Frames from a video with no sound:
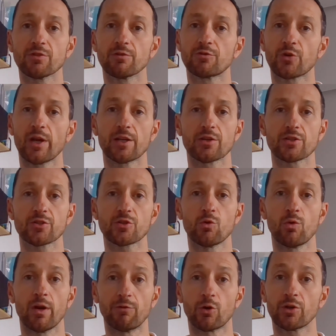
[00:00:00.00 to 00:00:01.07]
of traders
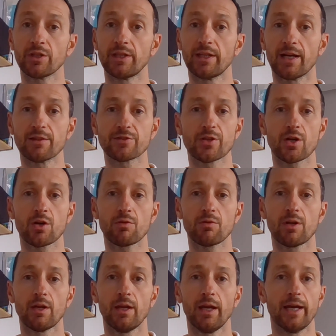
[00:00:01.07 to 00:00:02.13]
who have already done so
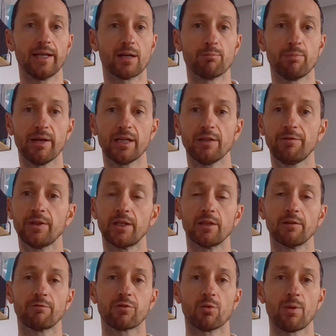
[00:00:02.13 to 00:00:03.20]
and are
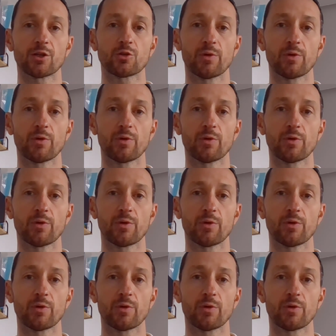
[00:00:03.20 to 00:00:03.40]
benefiting from our